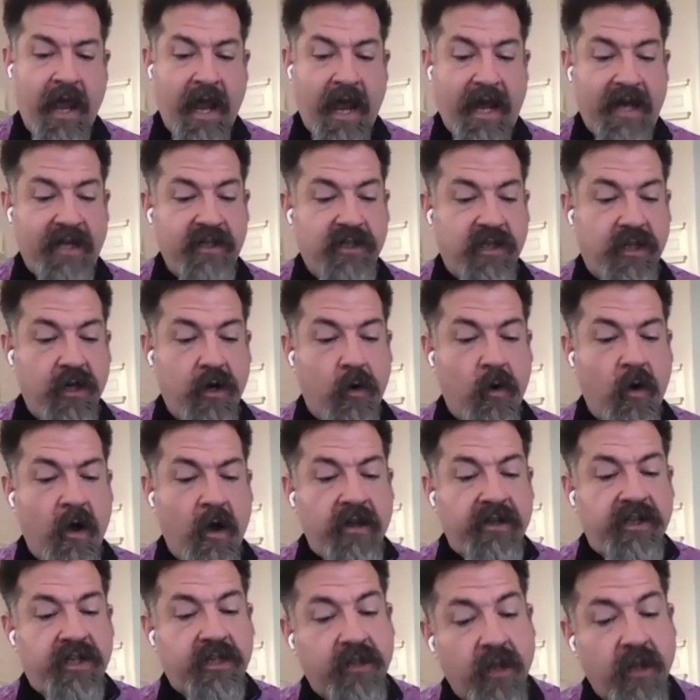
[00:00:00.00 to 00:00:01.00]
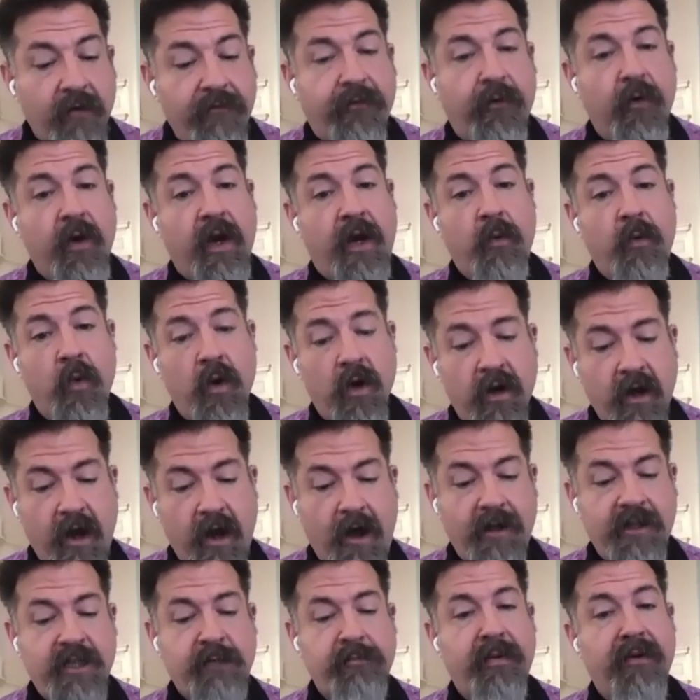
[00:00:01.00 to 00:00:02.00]
as though suffering were
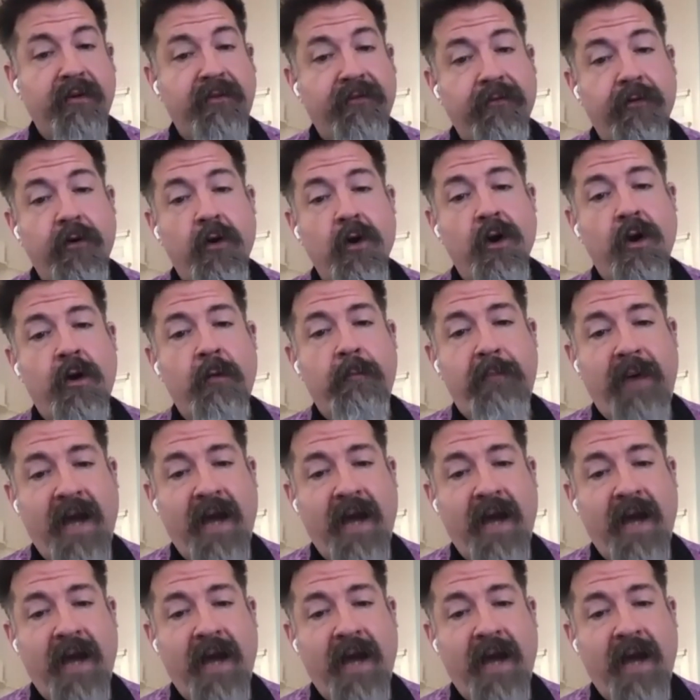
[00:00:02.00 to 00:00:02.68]
God's preferred